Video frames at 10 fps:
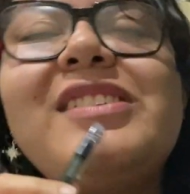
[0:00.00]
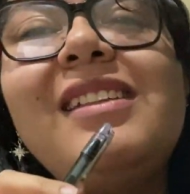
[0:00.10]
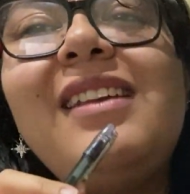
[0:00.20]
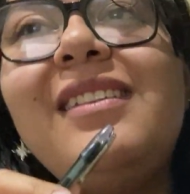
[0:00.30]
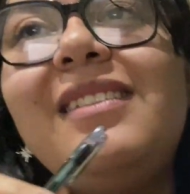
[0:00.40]

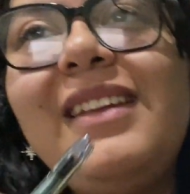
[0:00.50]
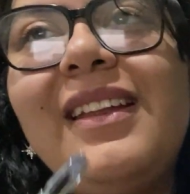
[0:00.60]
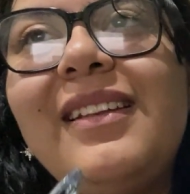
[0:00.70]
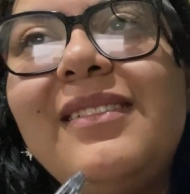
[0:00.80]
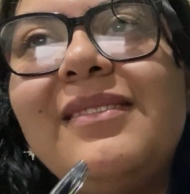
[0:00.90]
that they
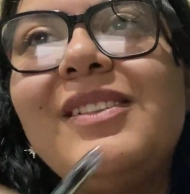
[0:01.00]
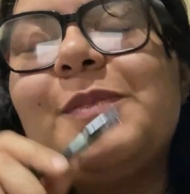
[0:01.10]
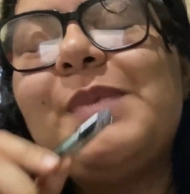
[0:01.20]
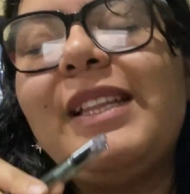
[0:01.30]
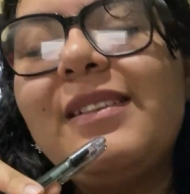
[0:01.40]
didn't
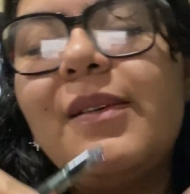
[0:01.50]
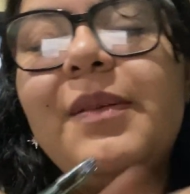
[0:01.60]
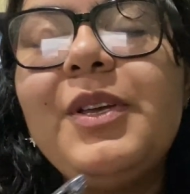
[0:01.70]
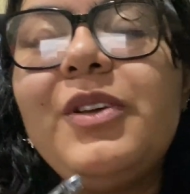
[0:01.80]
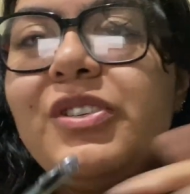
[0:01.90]
respect Isabel
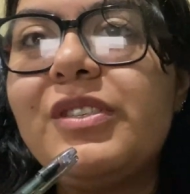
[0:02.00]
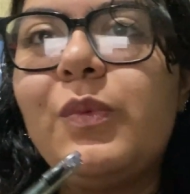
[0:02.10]
because she's a